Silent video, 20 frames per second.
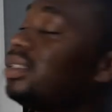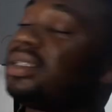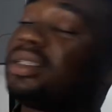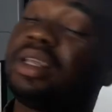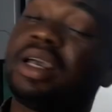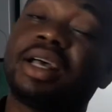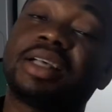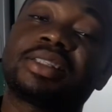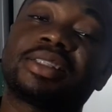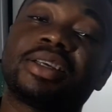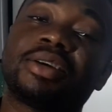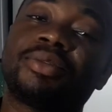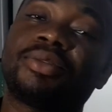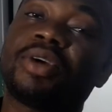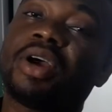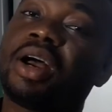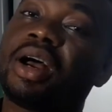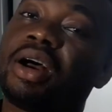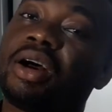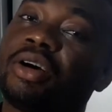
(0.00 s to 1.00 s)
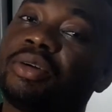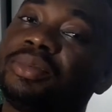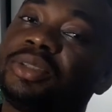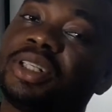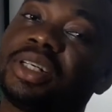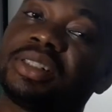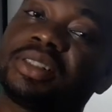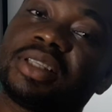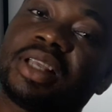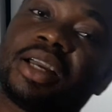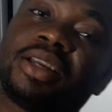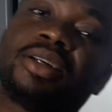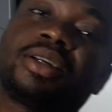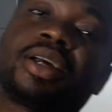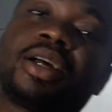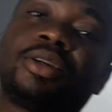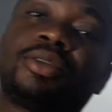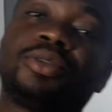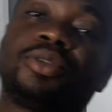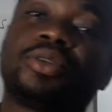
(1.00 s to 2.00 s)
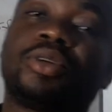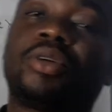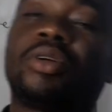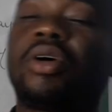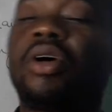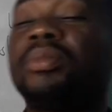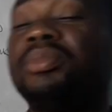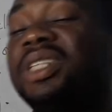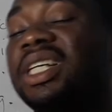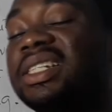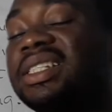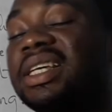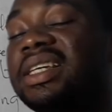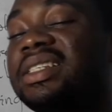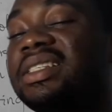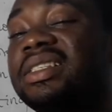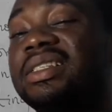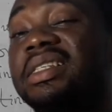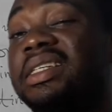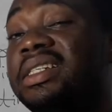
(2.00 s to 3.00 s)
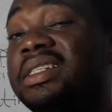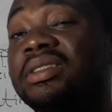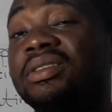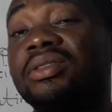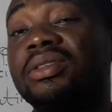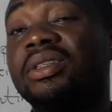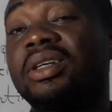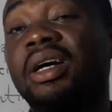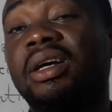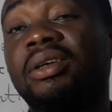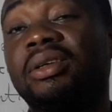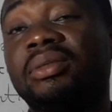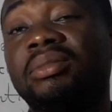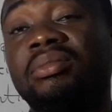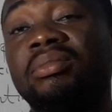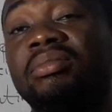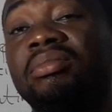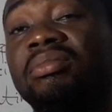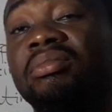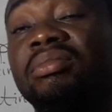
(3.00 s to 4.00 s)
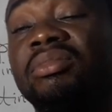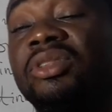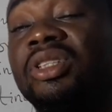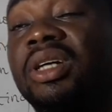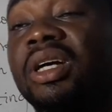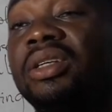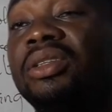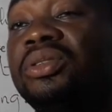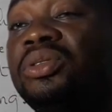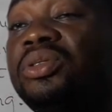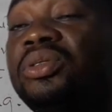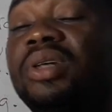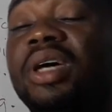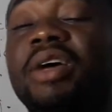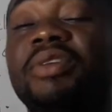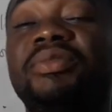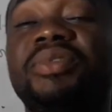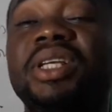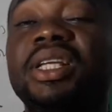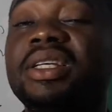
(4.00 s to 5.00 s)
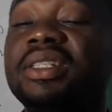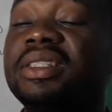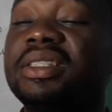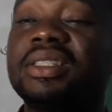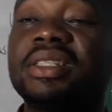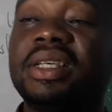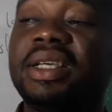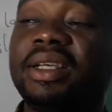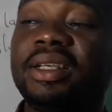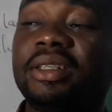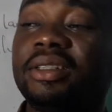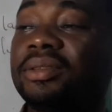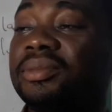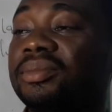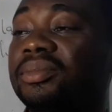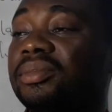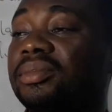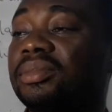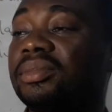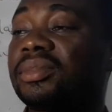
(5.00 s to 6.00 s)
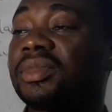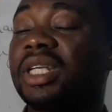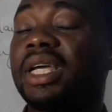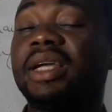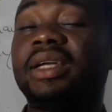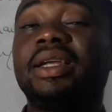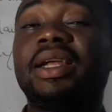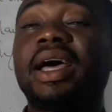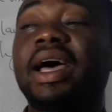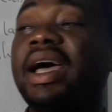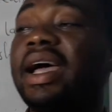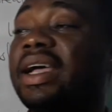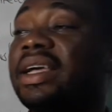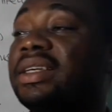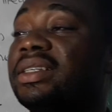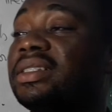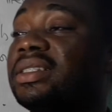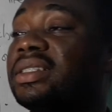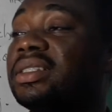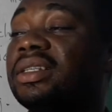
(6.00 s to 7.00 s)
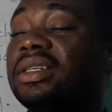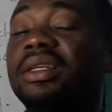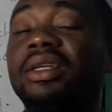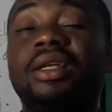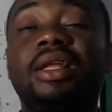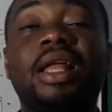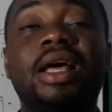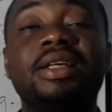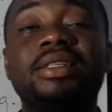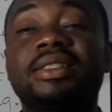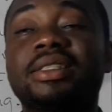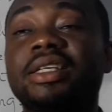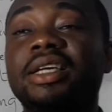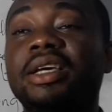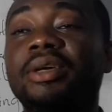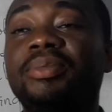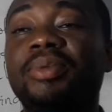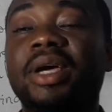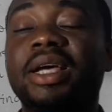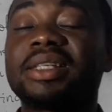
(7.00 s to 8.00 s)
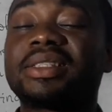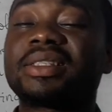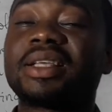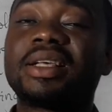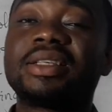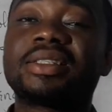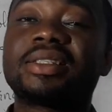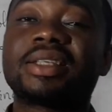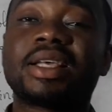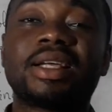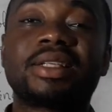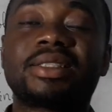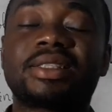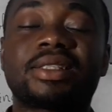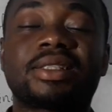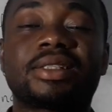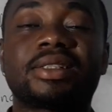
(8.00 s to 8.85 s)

There are several objects that you can draw, objects and scenes. You can do a village scene, a nice landscape, a sunset,